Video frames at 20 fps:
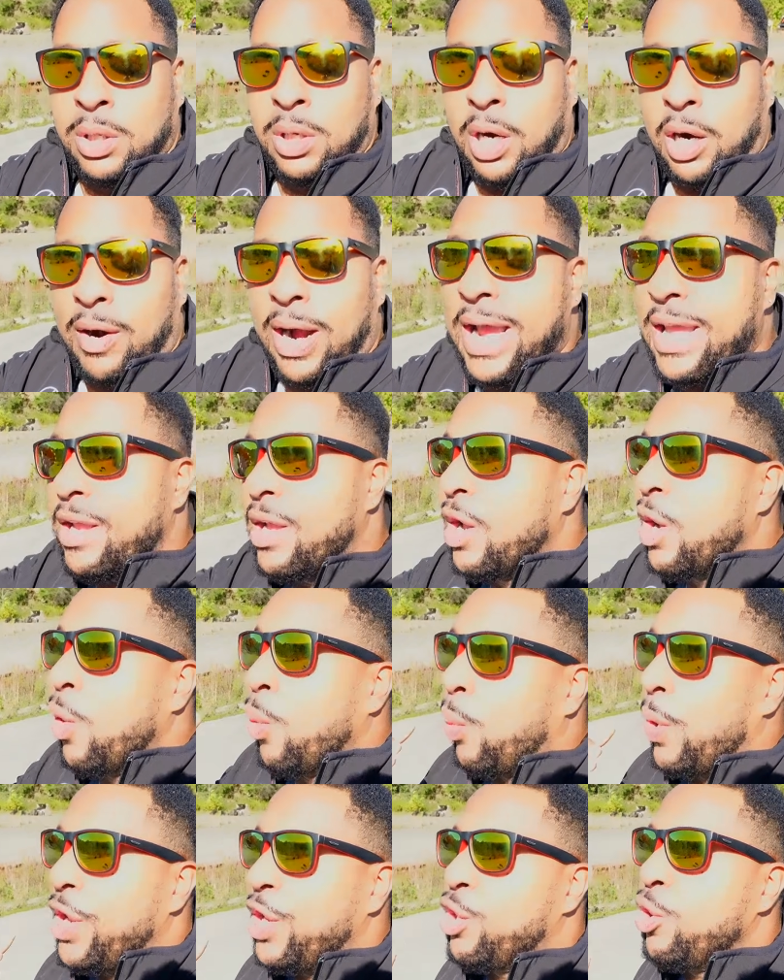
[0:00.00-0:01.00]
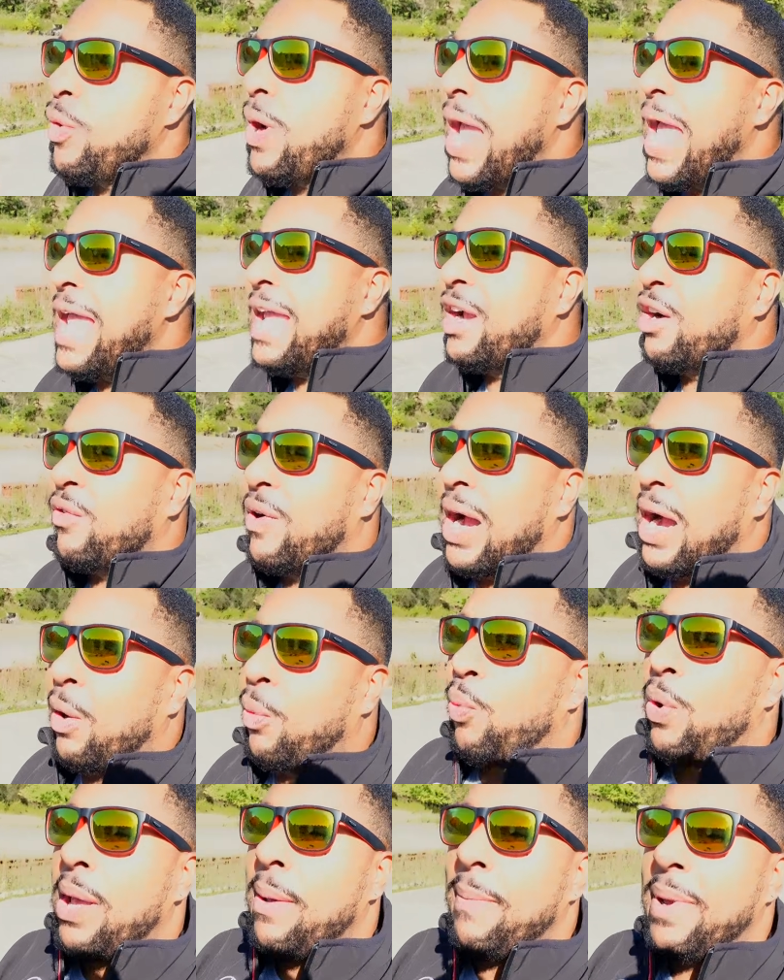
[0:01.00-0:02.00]
All right. When you hang
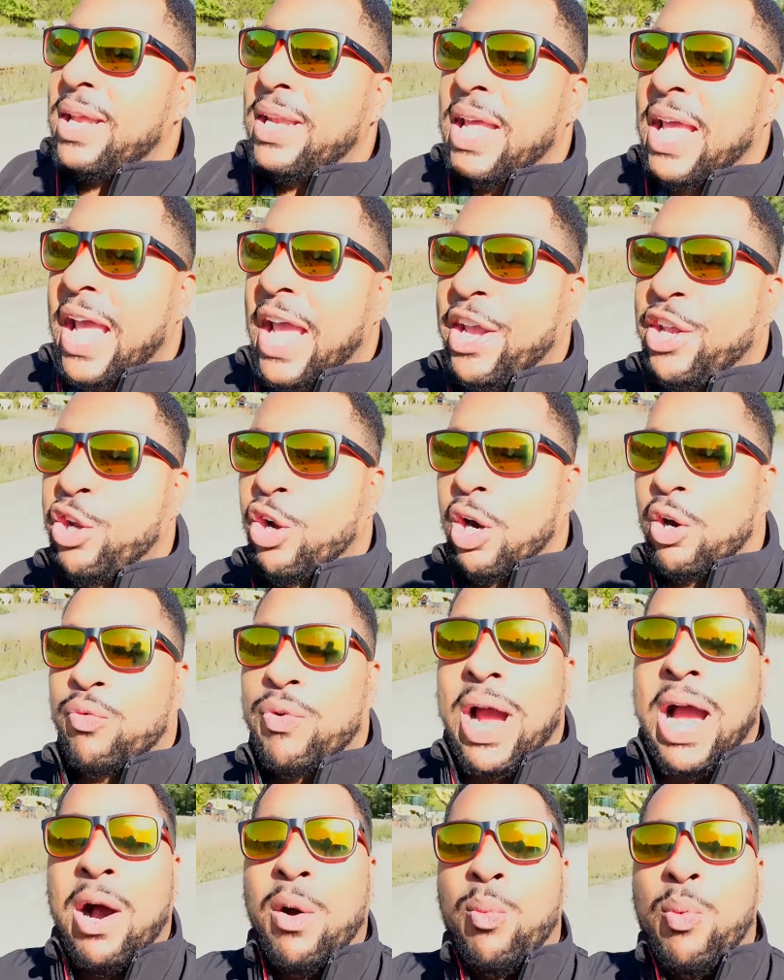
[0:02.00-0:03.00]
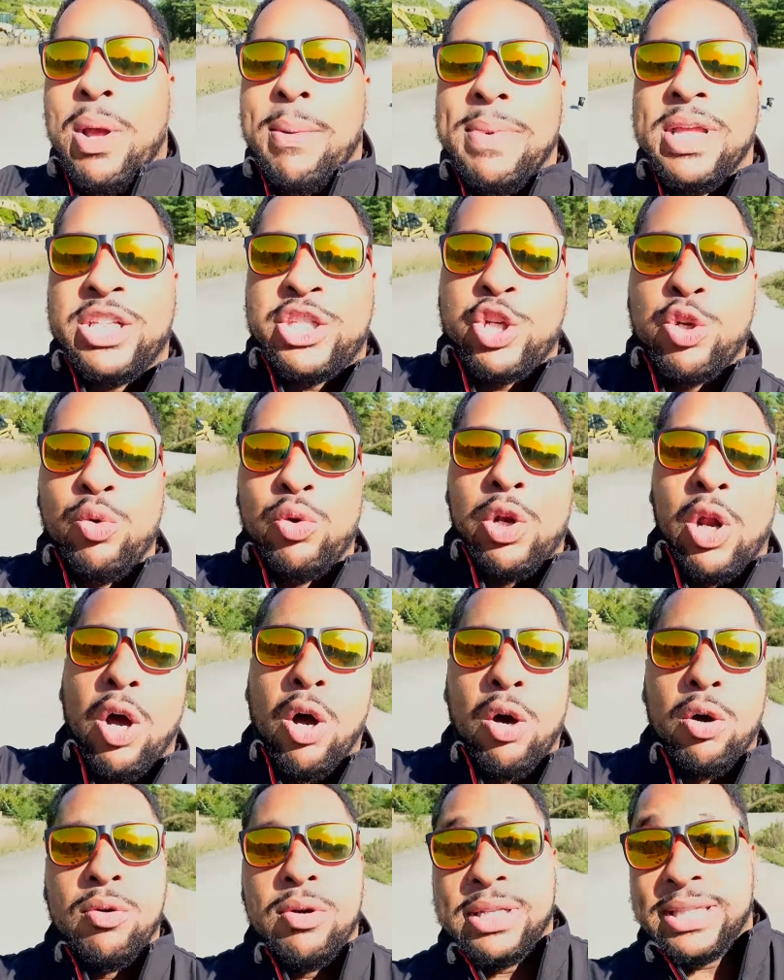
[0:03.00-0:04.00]
around women and you're around women too
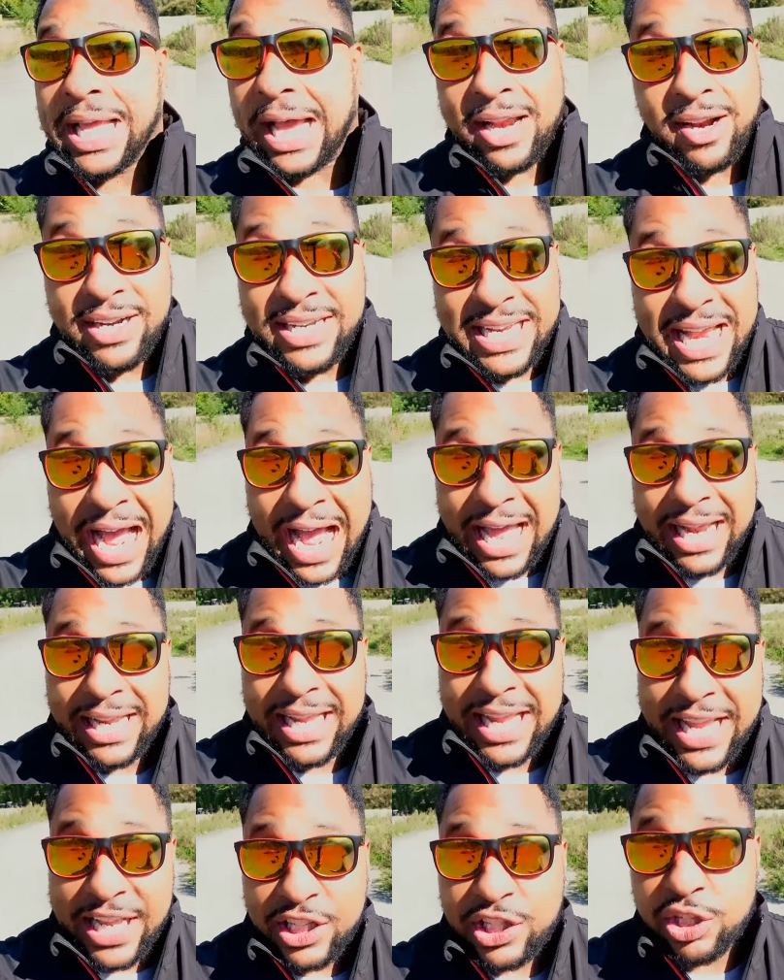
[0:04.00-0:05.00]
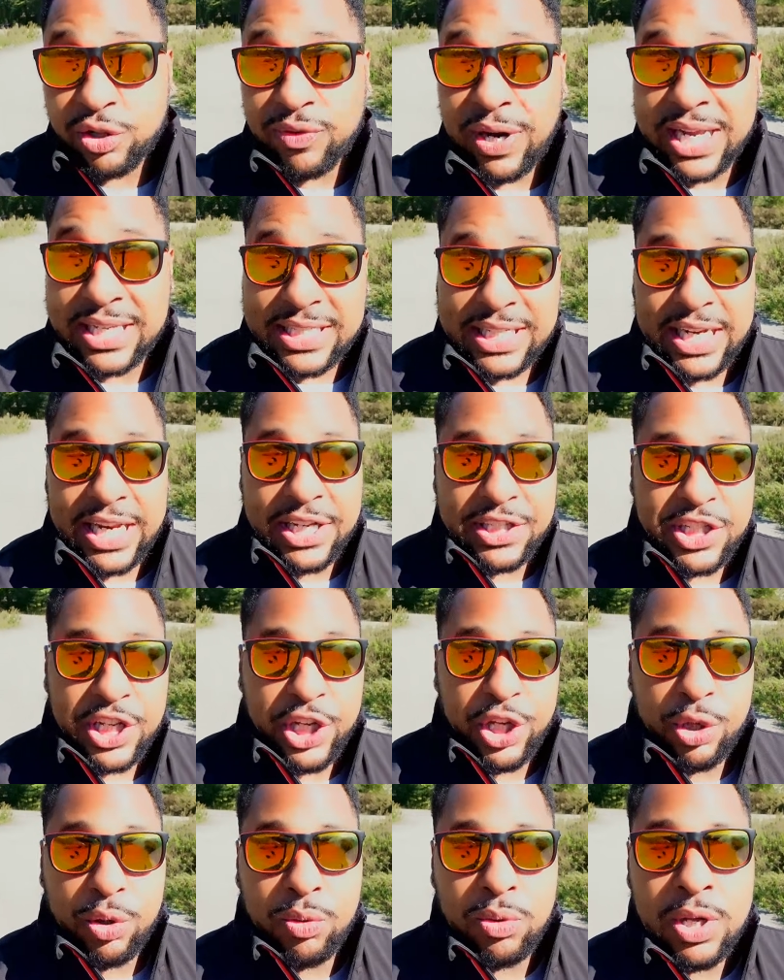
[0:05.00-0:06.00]
long that are not interested into
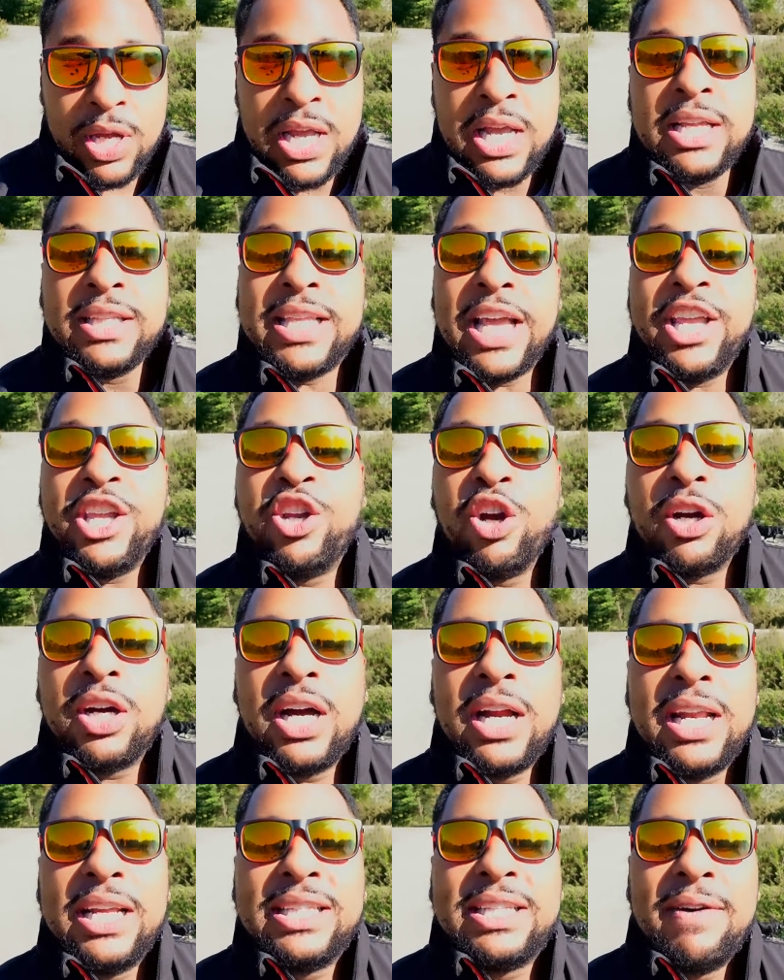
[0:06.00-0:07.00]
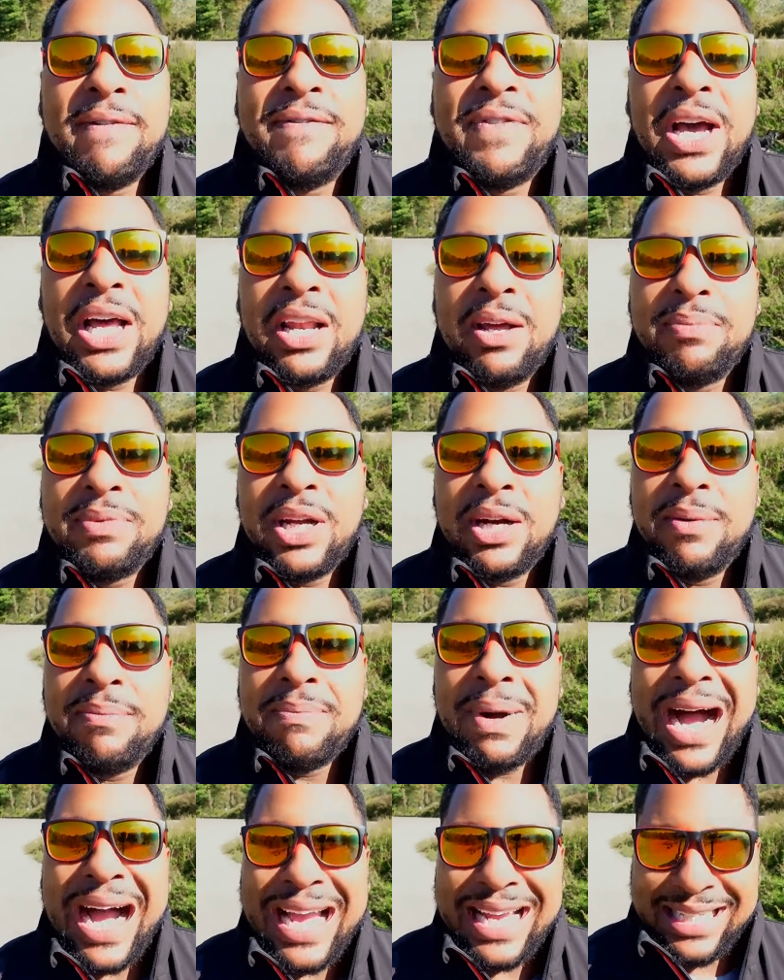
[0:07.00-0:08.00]
you, then you're going to develop their
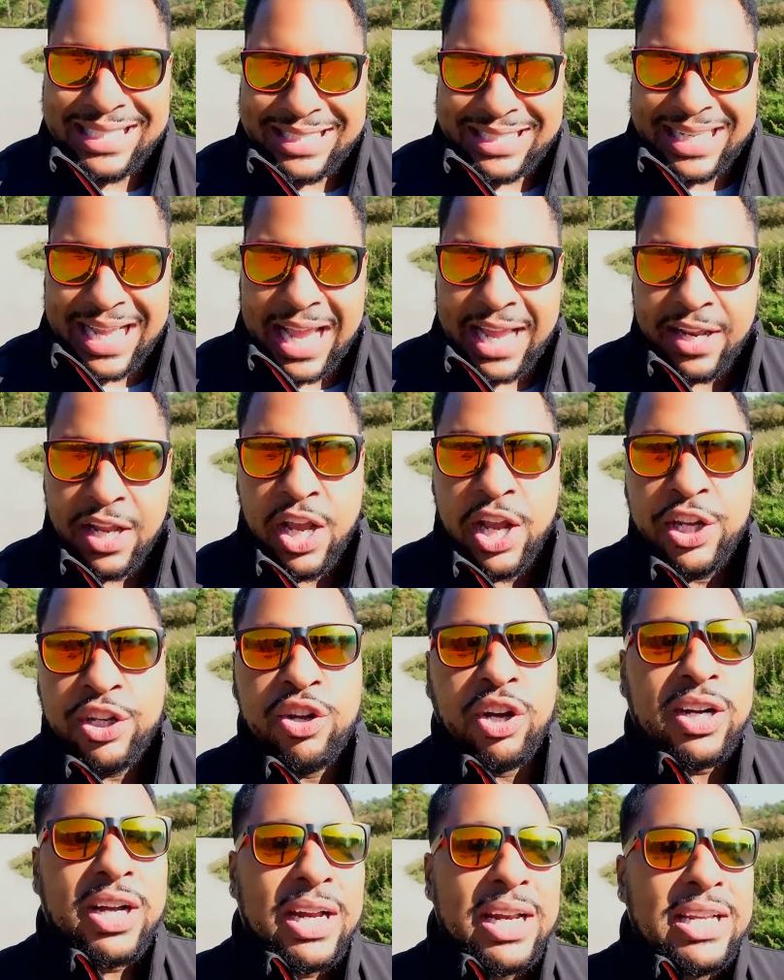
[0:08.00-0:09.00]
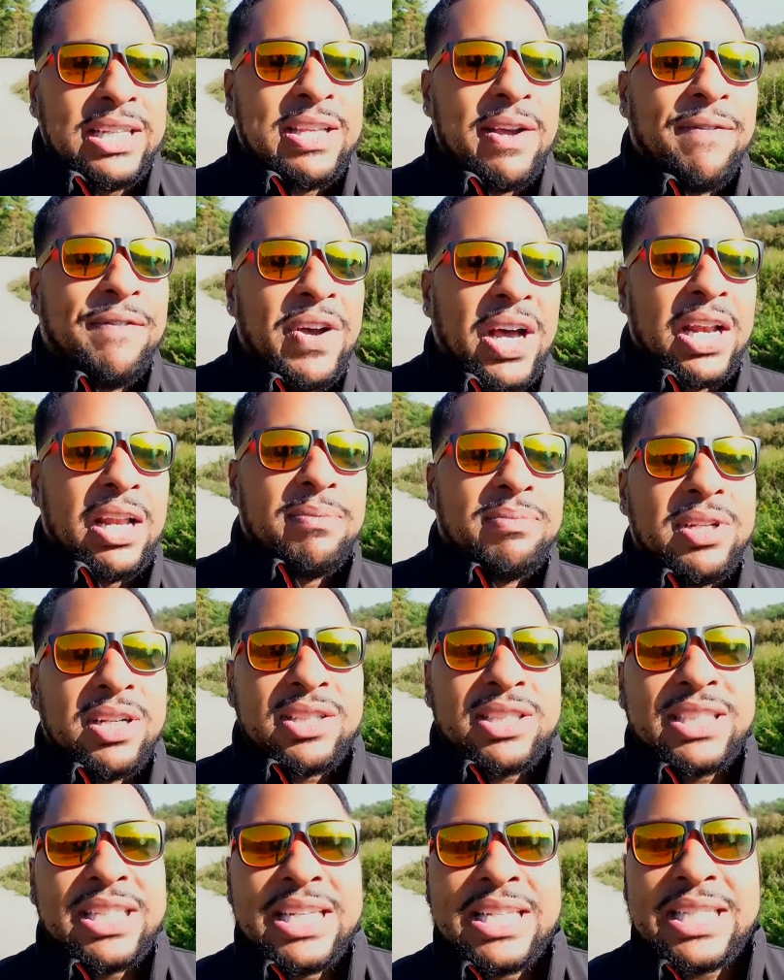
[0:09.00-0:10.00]
mindset. You're going to develop
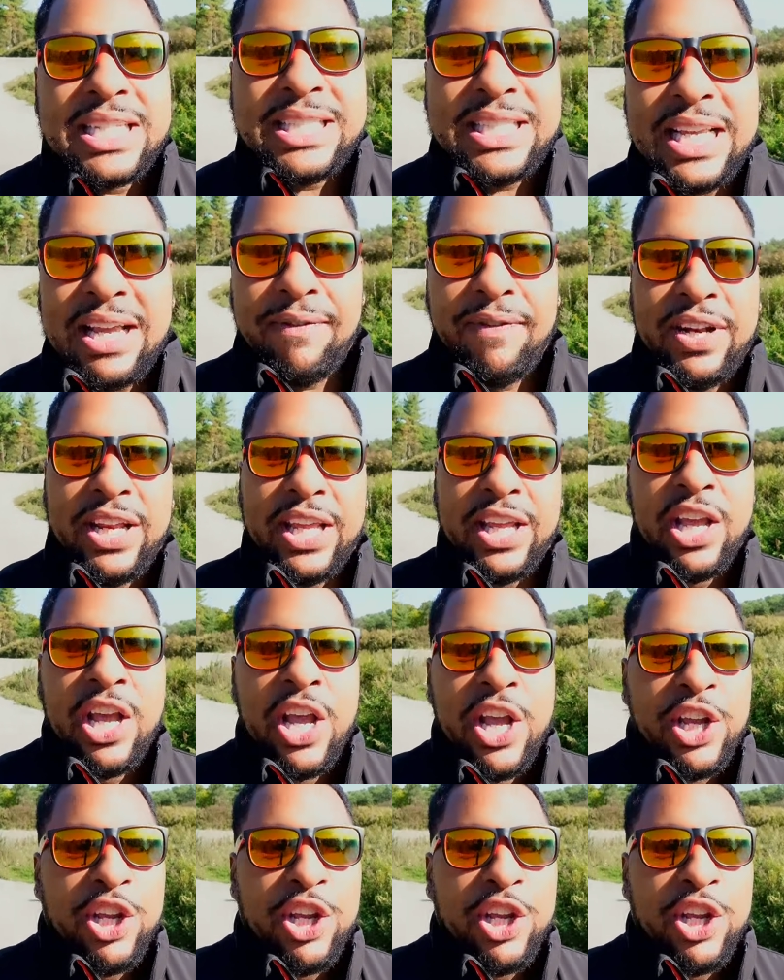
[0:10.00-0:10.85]
their sensitivity.